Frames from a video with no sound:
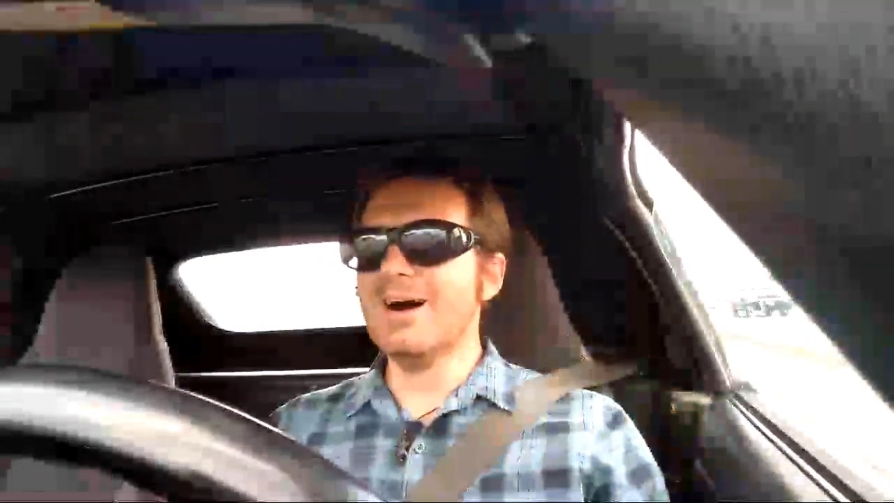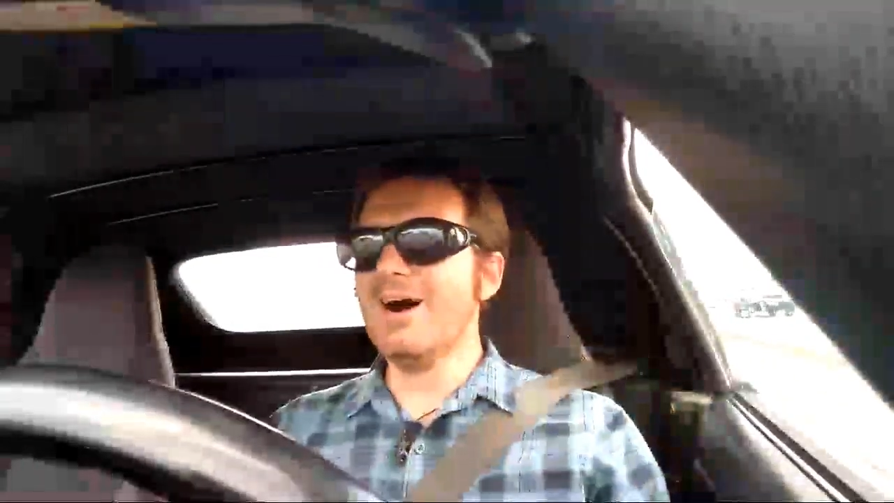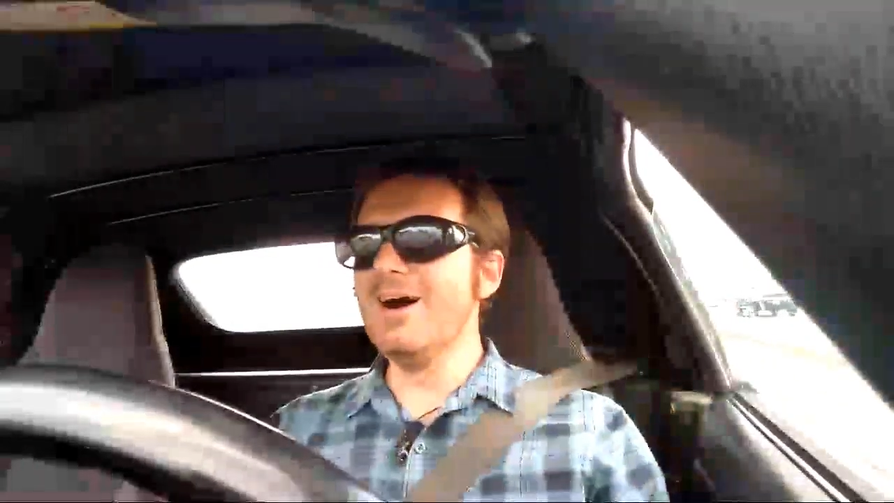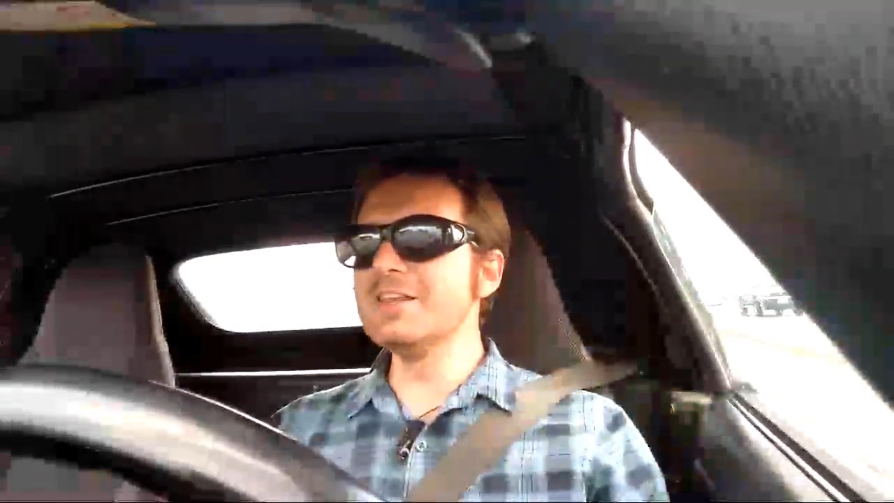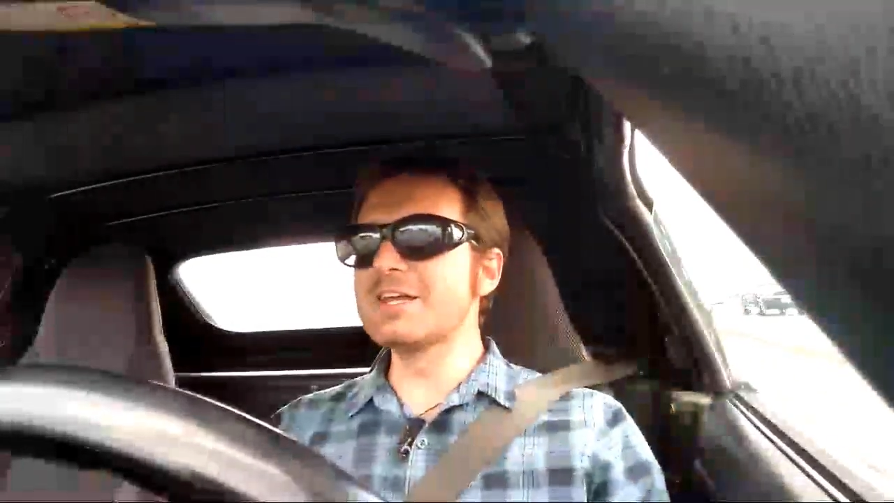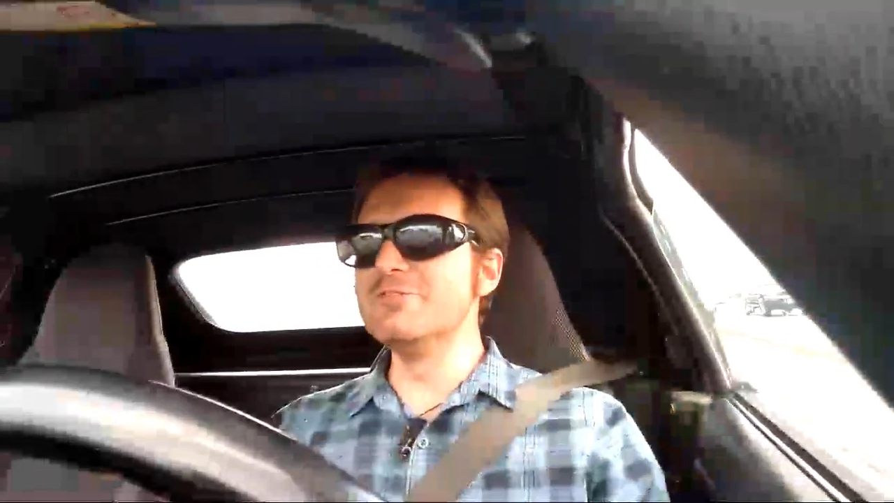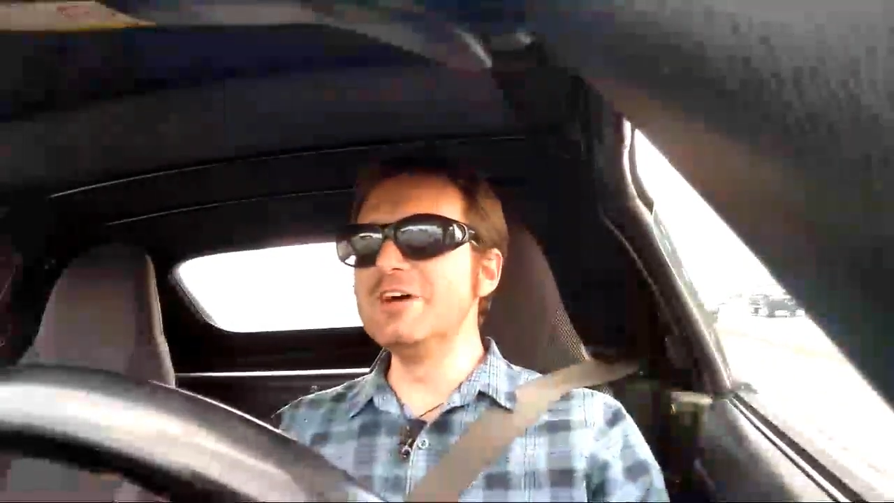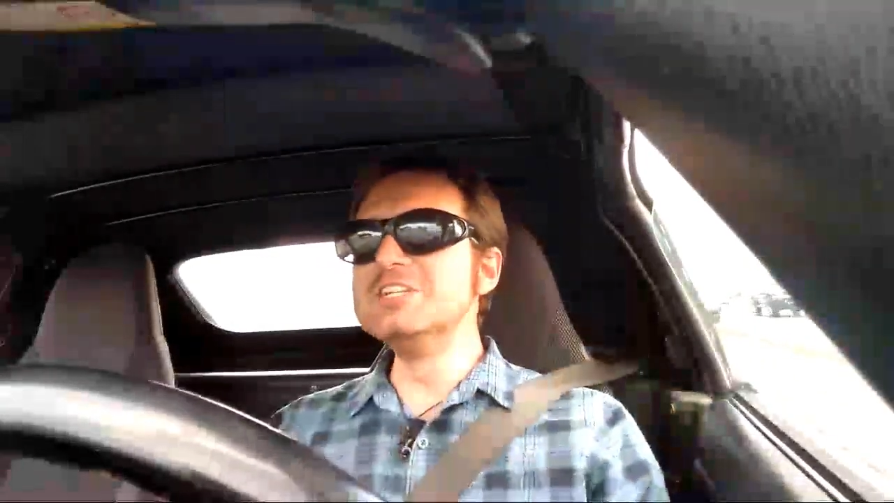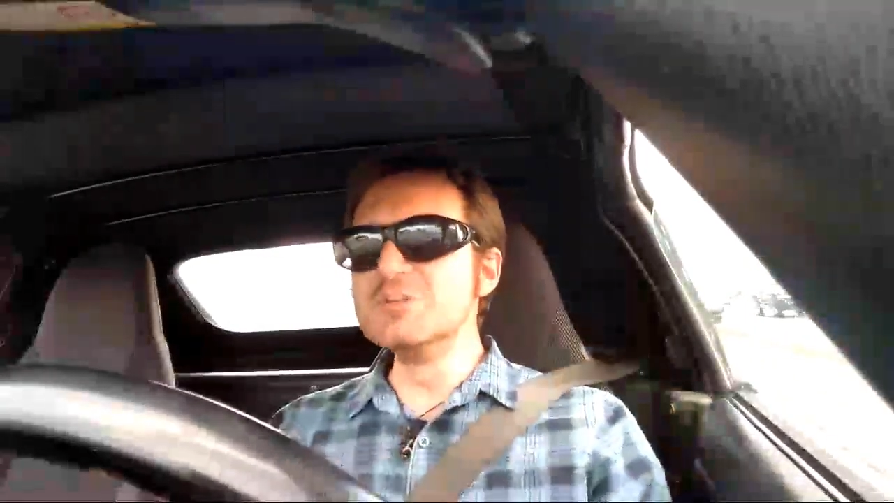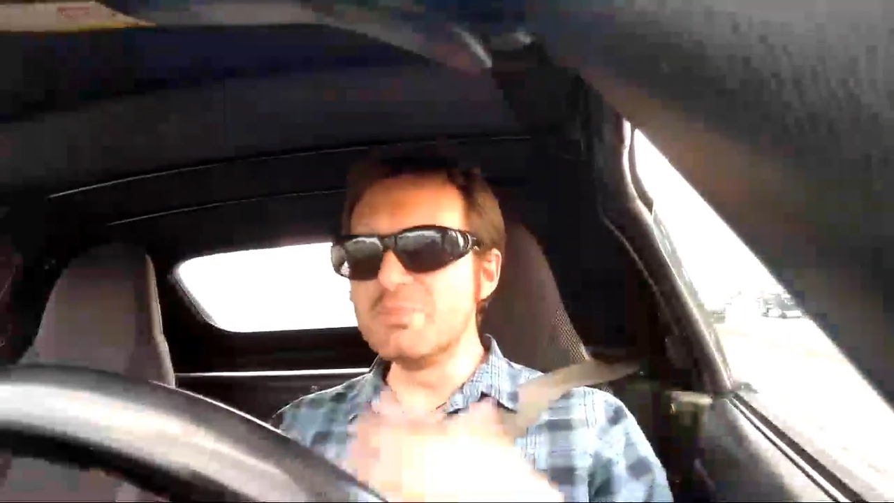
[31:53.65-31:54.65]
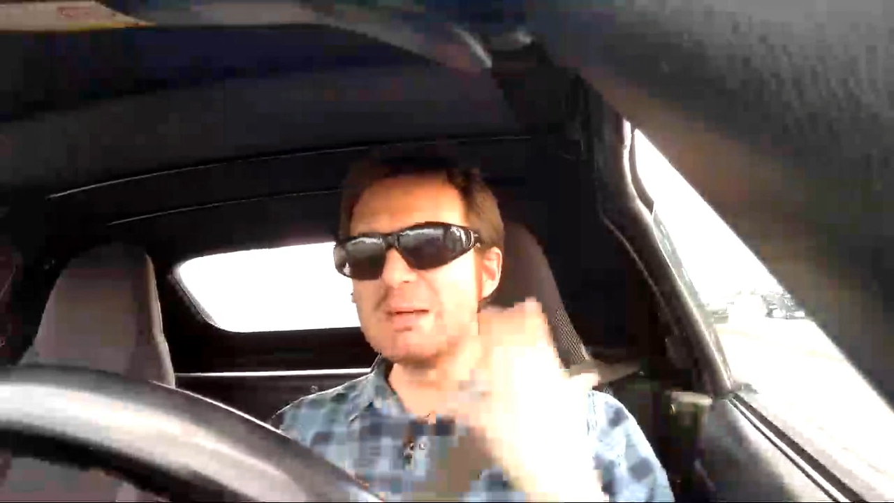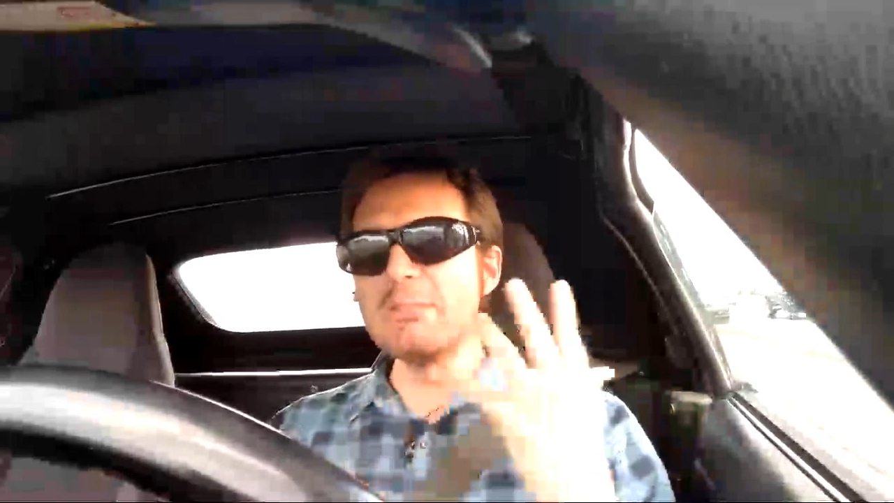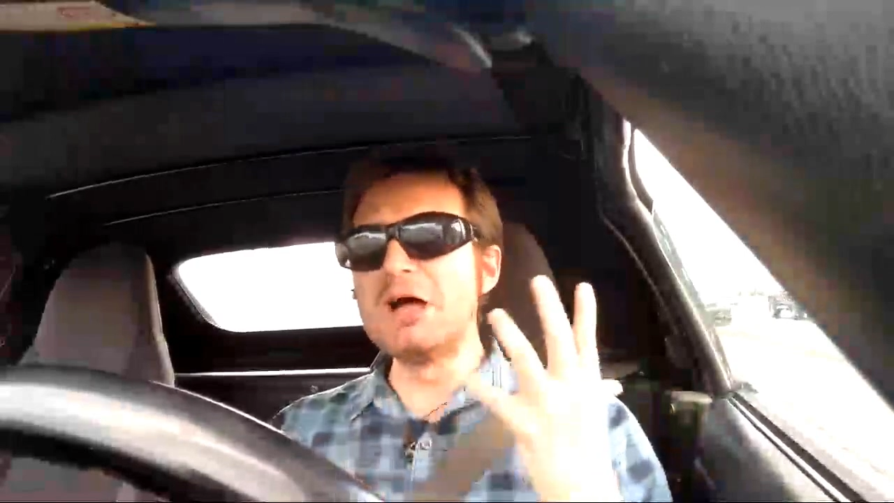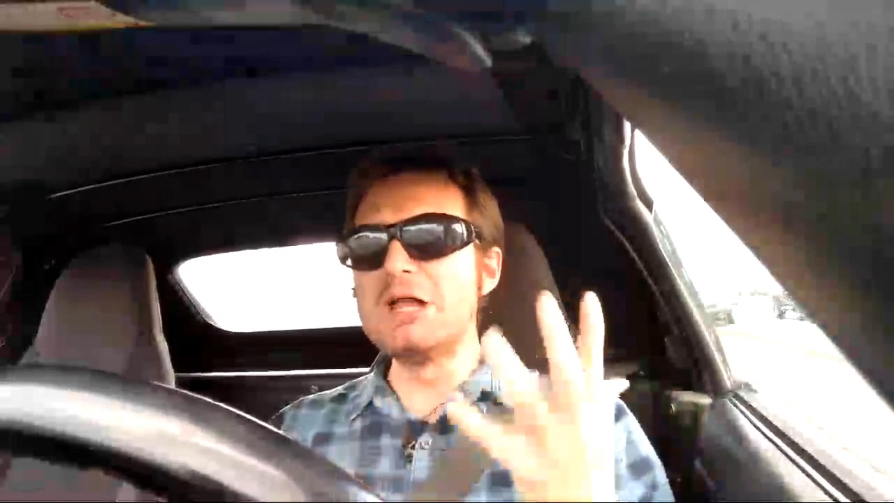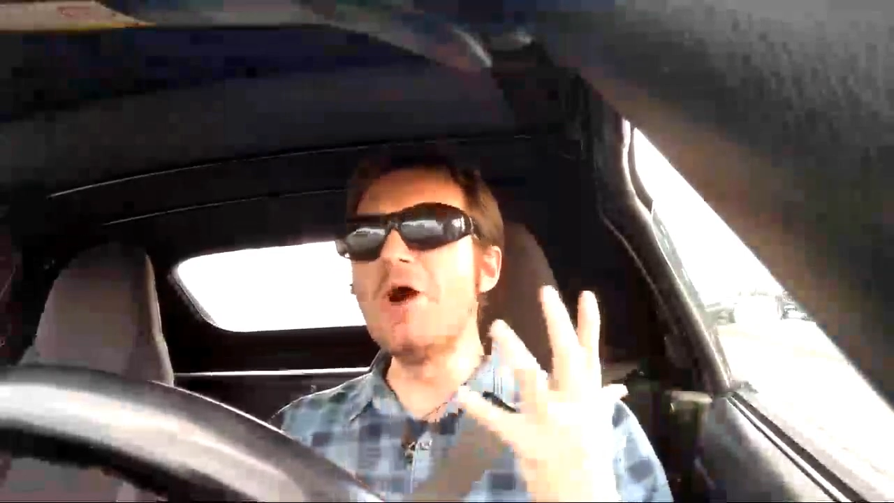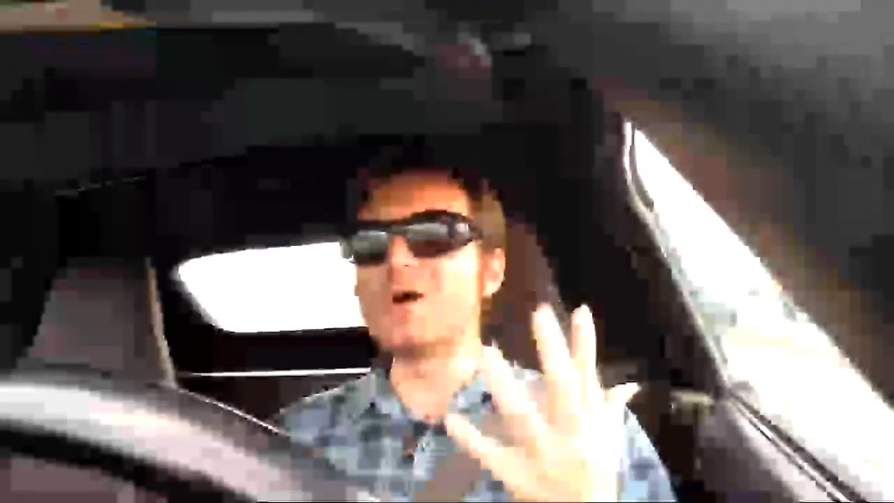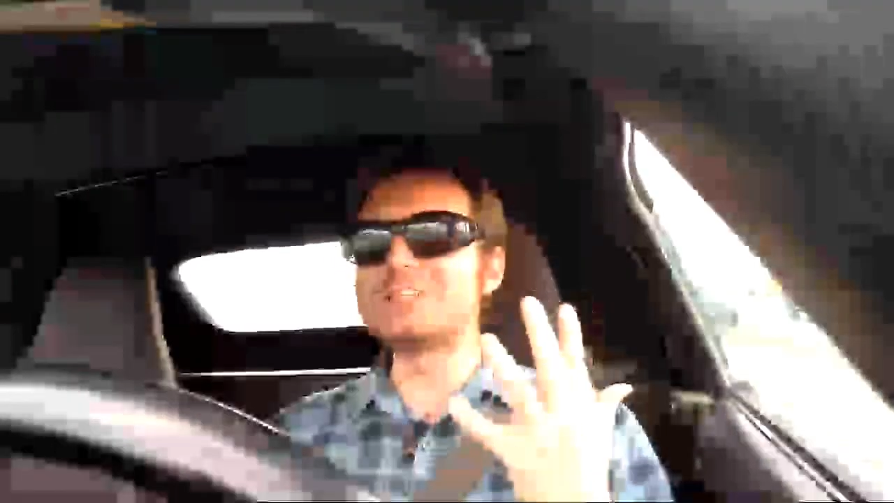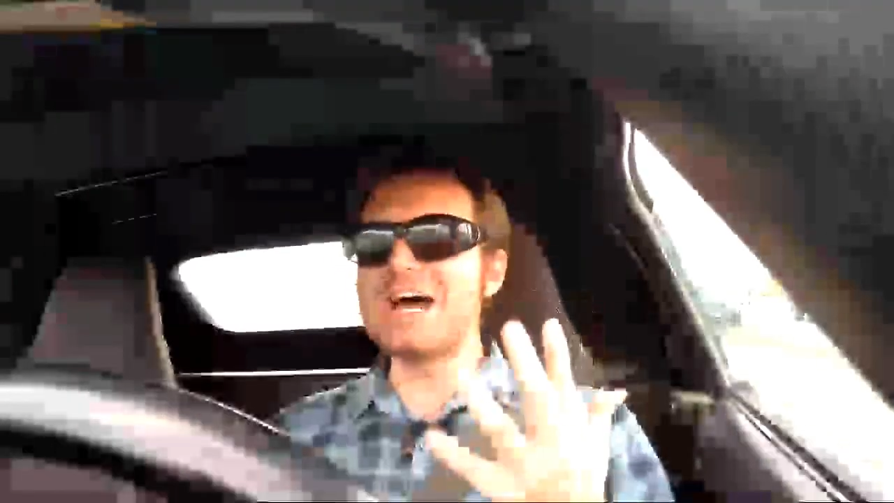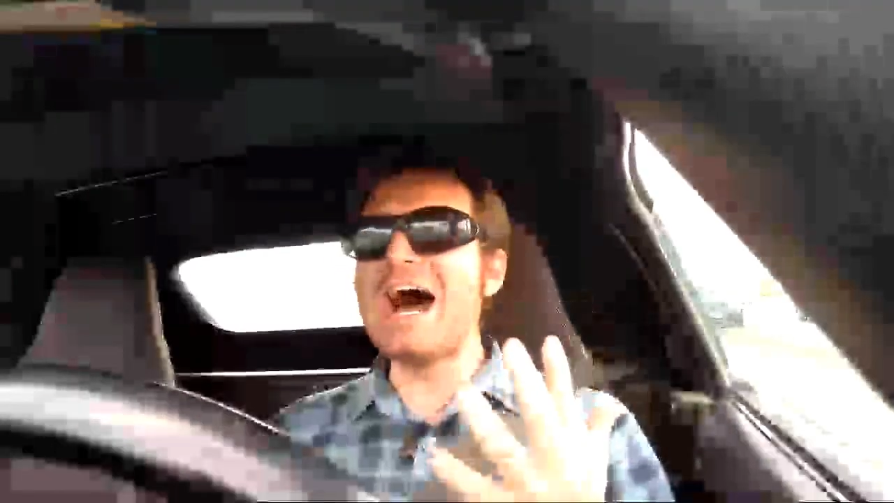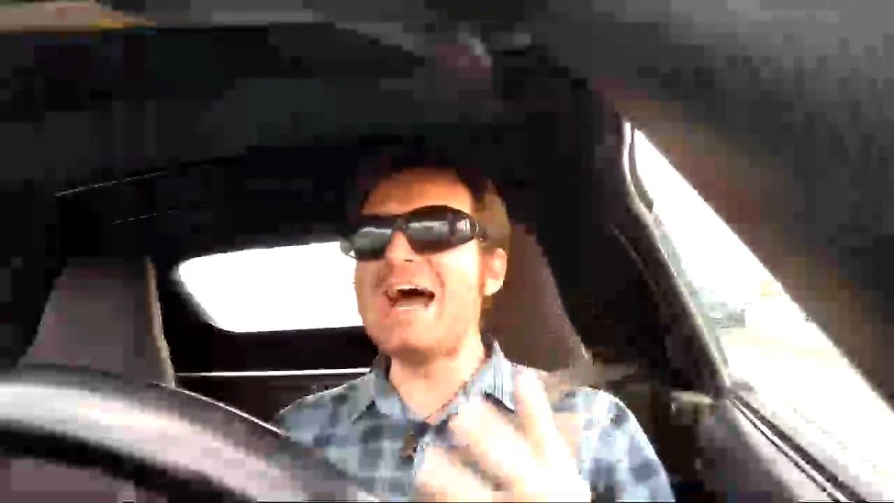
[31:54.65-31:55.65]
all the convention people I know are
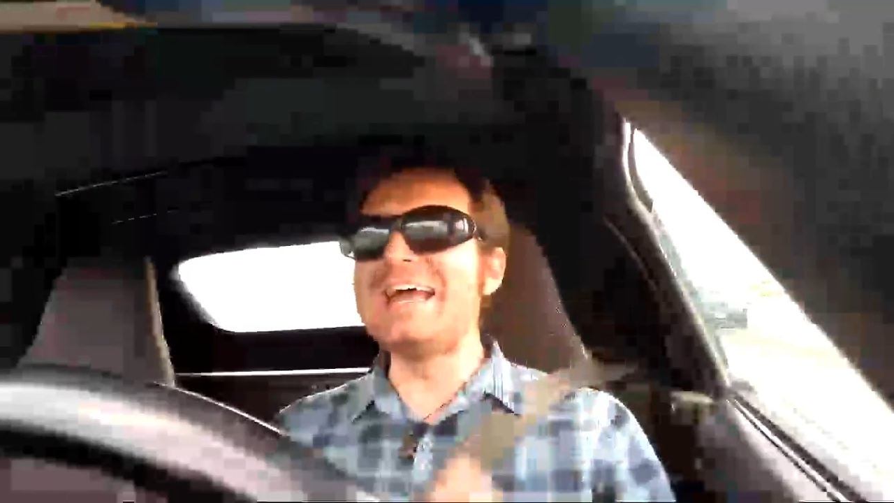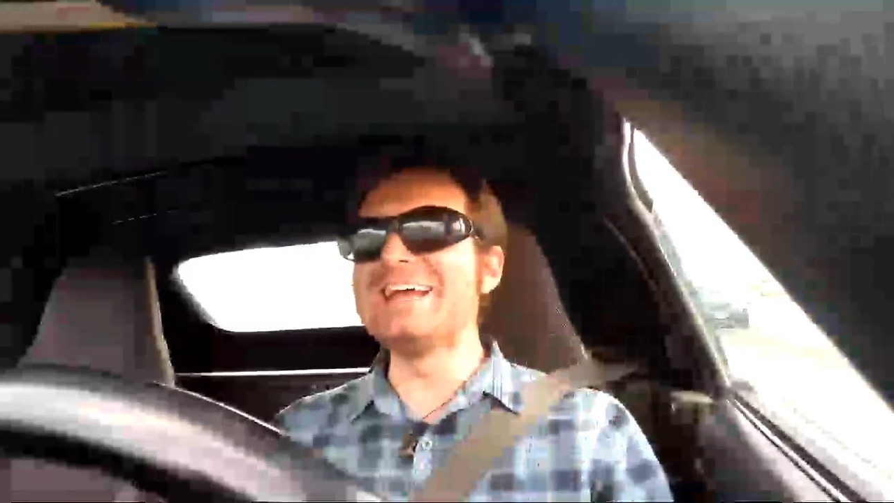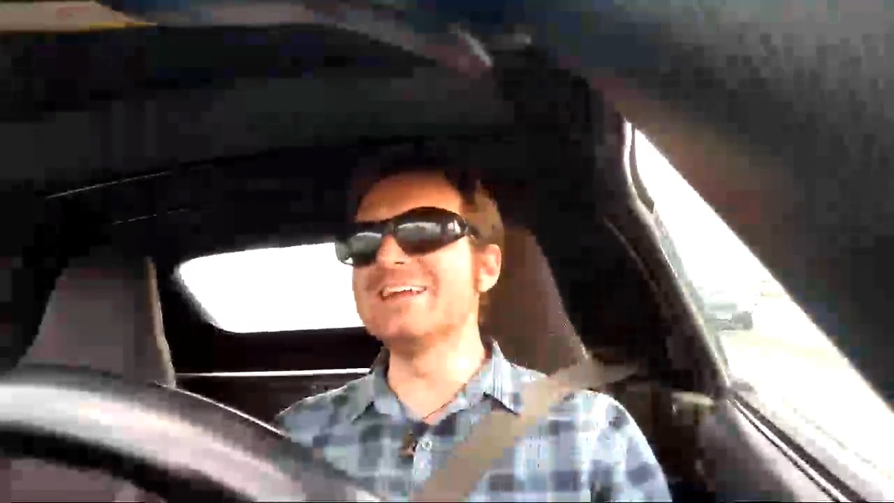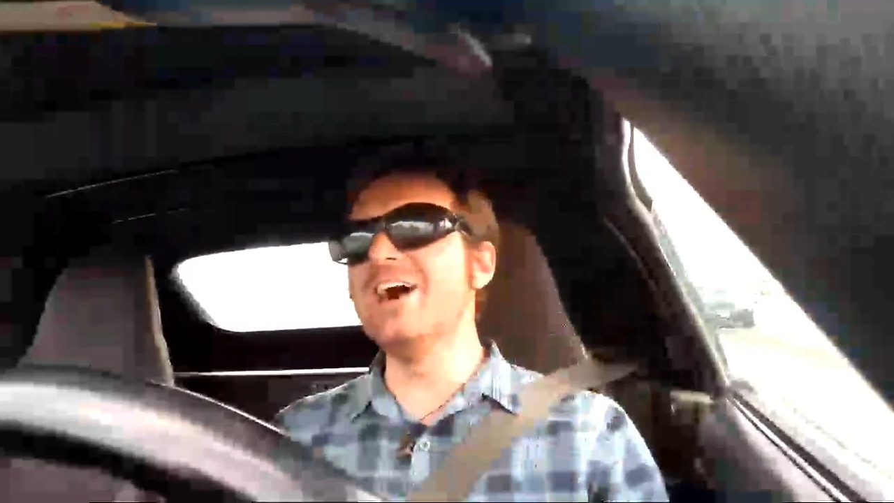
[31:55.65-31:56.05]
dying.